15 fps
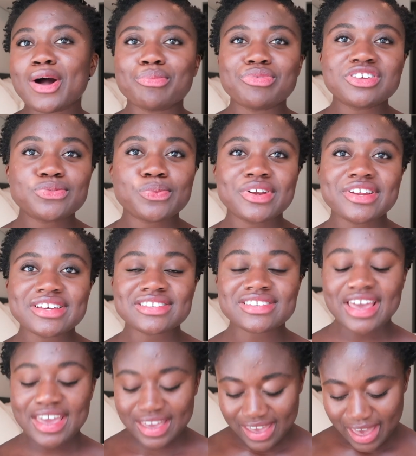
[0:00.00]
This one is
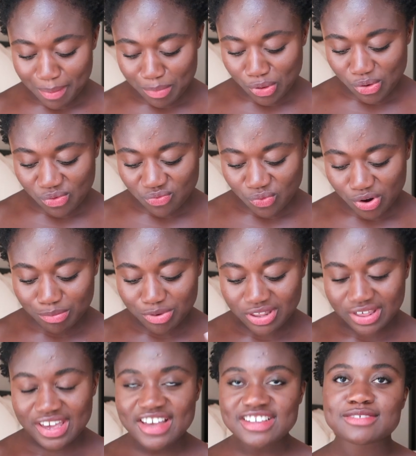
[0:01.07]
a chemical
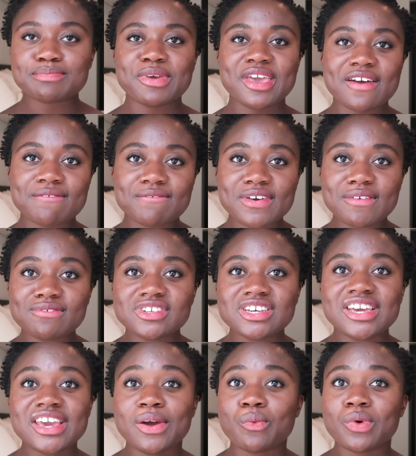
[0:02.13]
formula, SPF
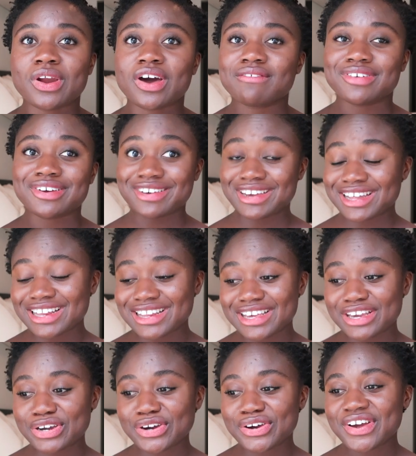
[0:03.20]
50. It went on very
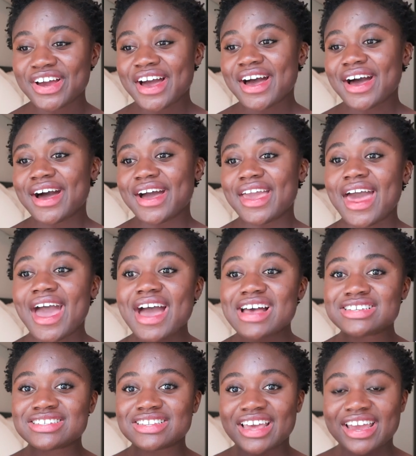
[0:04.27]
clear. It
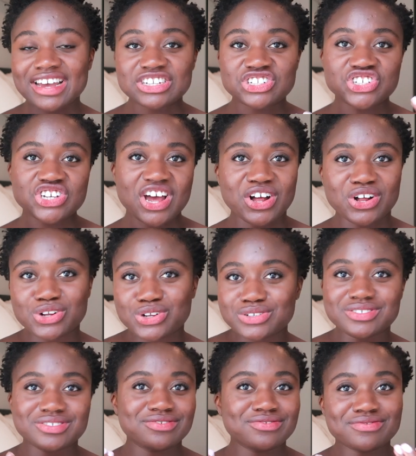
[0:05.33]
has like a
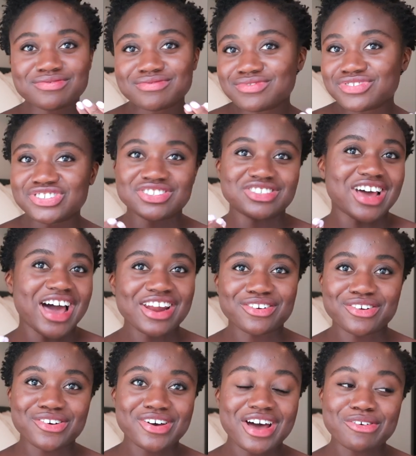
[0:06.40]
gel, I don't
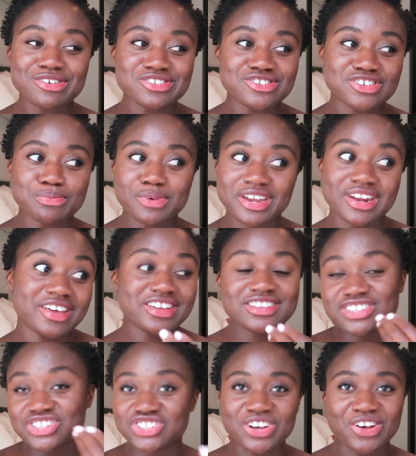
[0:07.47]
know how else to explain it.
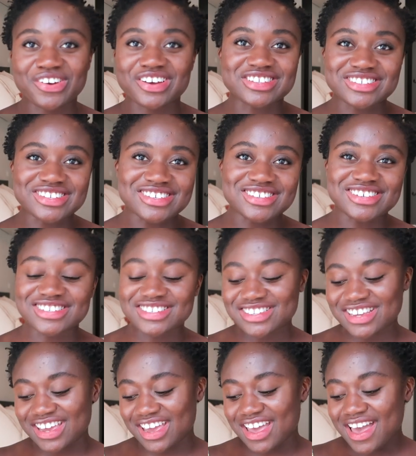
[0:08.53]
It's a gel
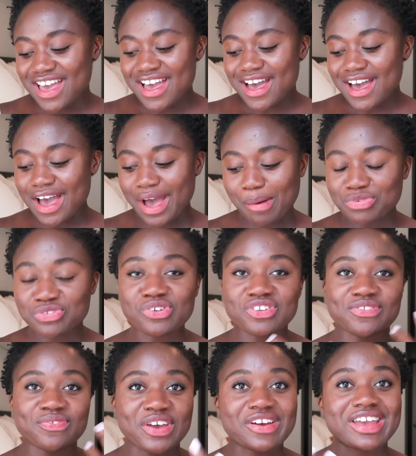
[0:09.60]
consistency. So
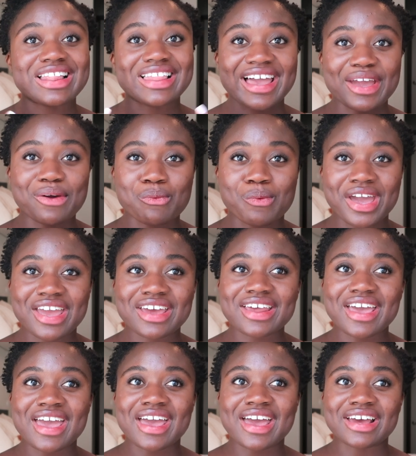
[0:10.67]
it's very lightweight
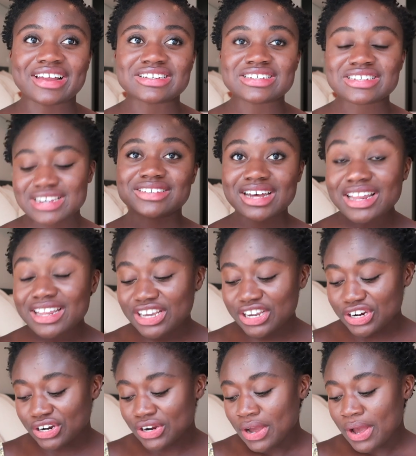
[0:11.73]
and
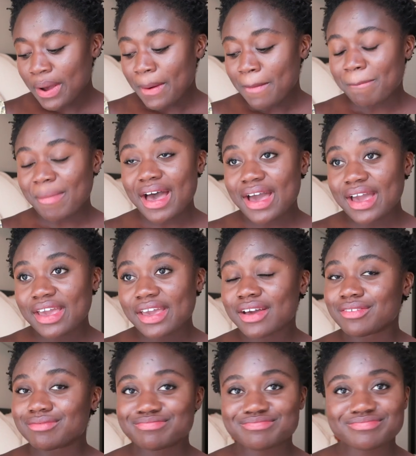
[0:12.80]
clear. My
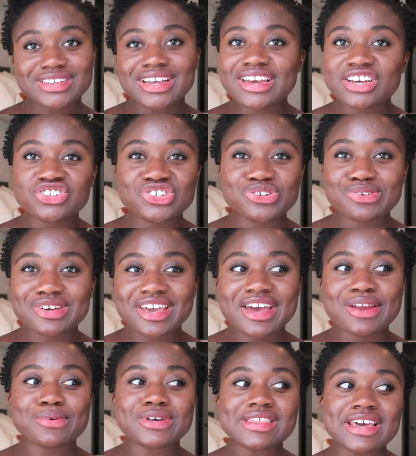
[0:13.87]
issue
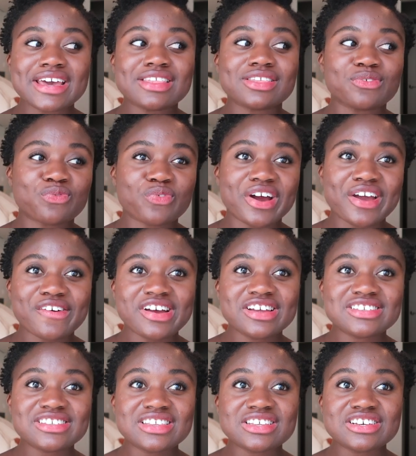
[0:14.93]
again with it, the
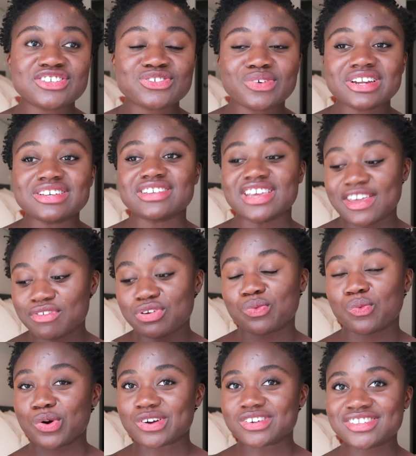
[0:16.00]
fragrance in this one is
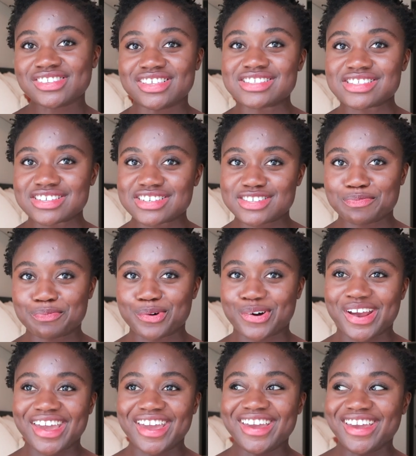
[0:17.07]
even worse than the
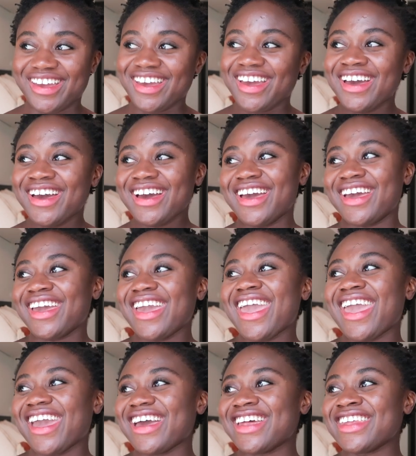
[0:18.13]
spray
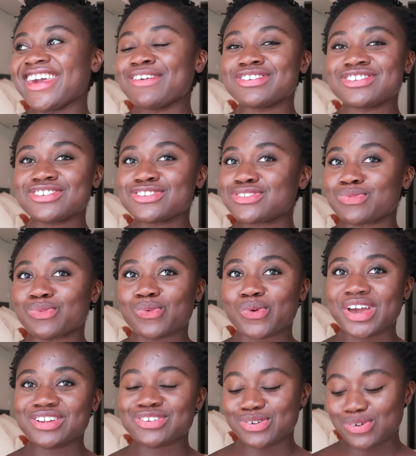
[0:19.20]
and it was just
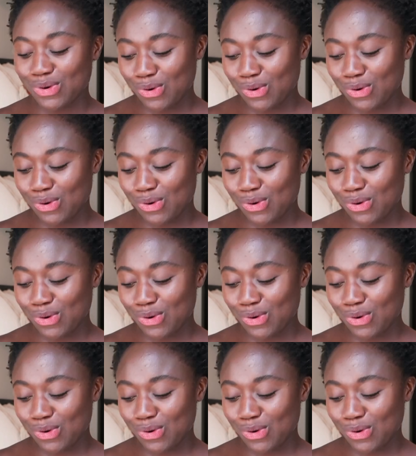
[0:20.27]
way too